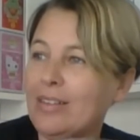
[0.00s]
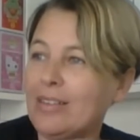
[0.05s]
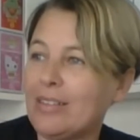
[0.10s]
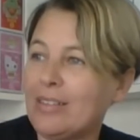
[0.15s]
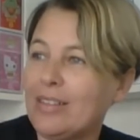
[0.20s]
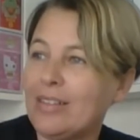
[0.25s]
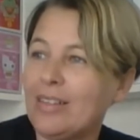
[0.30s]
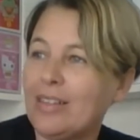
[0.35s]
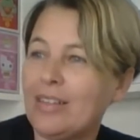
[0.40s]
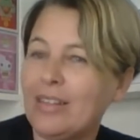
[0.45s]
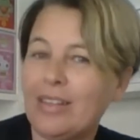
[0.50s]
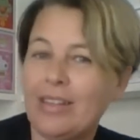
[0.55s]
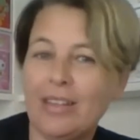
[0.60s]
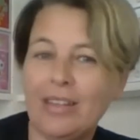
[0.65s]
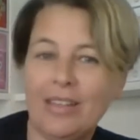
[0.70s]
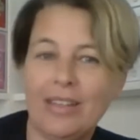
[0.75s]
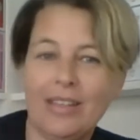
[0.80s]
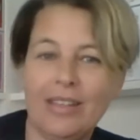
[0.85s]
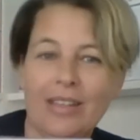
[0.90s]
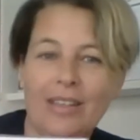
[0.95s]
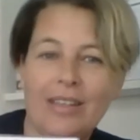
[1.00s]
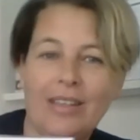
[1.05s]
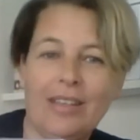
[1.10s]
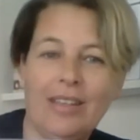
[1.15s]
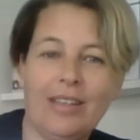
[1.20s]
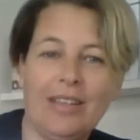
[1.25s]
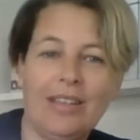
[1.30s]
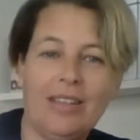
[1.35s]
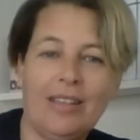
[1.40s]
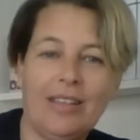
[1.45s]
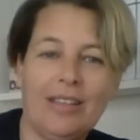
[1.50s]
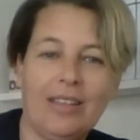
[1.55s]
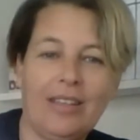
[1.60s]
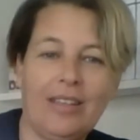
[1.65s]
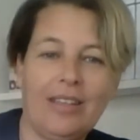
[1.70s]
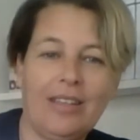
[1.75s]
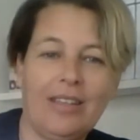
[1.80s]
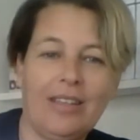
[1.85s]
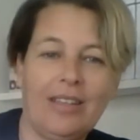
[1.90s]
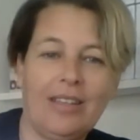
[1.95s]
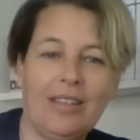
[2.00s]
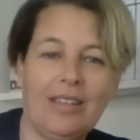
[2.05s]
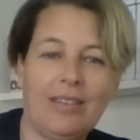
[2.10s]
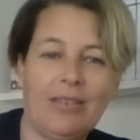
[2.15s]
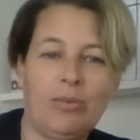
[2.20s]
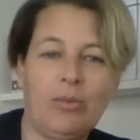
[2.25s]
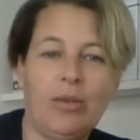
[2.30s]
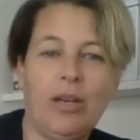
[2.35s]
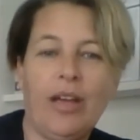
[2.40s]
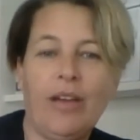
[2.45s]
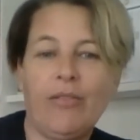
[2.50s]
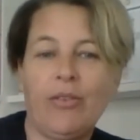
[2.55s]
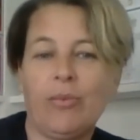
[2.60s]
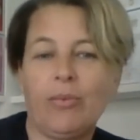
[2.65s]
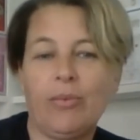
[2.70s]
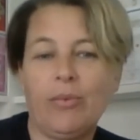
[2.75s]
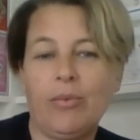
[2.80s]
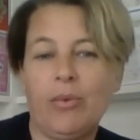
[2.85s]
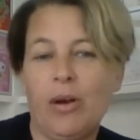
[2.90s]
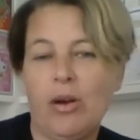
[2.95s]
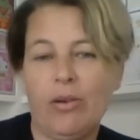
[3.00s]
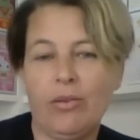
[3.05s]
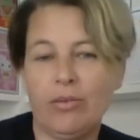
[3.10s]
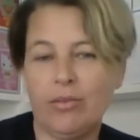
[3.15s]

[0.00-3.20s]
What if you didn't know that and you pulled it out?